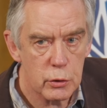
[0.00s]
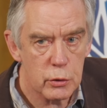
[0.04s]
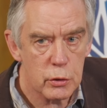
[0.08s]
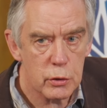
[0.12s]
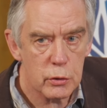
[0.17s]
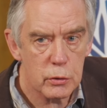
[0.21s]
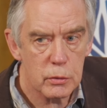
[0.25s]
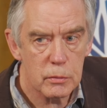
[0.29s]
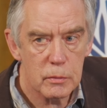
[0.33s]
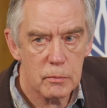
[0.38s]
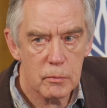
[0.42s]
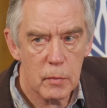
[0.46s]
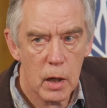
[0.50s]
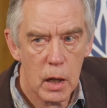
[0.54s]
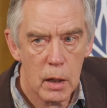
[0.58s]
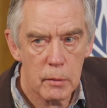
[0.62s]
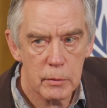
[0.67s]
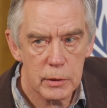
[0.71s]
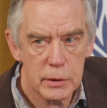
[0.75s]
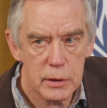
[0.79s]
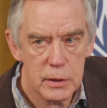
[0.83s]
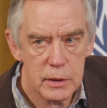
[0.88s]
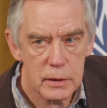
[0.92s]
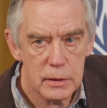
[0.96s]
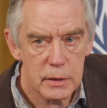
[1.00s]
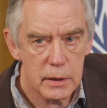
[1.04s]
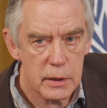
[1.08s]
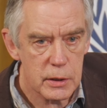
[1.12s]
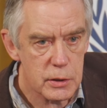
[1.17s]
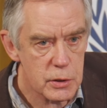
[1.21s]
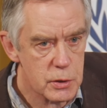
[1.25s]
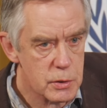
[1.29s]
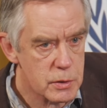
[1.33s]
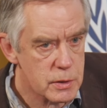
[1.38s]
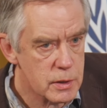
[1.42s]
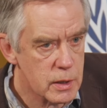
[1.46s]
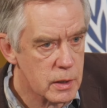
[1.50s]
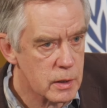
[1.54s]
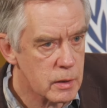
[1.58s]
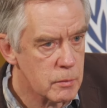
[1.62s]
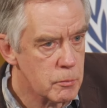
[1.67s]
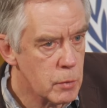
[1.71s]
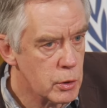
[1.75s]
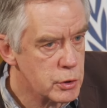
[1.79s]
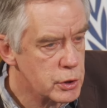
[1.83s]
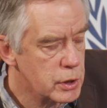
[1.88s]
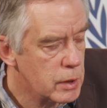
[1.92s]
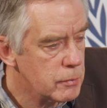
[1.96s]
Nuru Muhammad, his
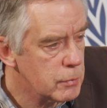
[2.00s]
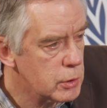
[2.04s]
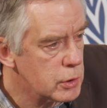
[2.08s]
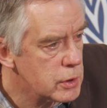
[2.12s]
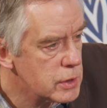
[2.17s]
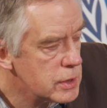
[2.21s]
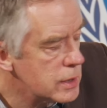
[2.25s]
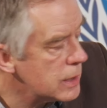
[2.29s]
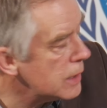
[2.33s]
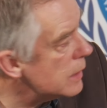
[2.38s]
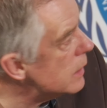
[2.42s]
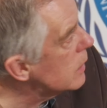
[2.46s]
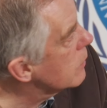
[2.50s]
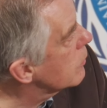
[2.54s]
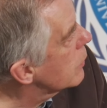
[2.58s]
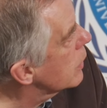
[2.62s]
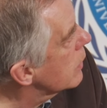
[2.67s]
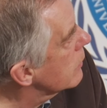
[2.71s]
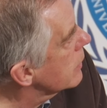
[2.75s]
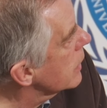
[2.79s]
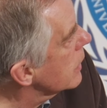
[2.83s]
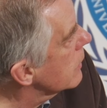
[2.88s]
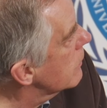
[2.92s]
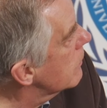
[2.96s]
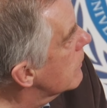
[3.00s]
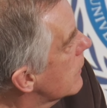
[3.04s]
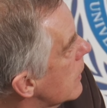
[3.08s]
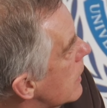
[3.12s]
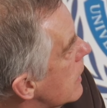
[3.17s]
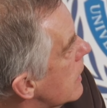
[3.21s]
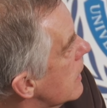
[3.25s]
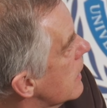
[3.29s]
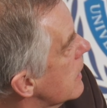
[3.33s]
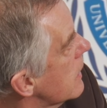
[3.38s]
mosque community in Birmingham.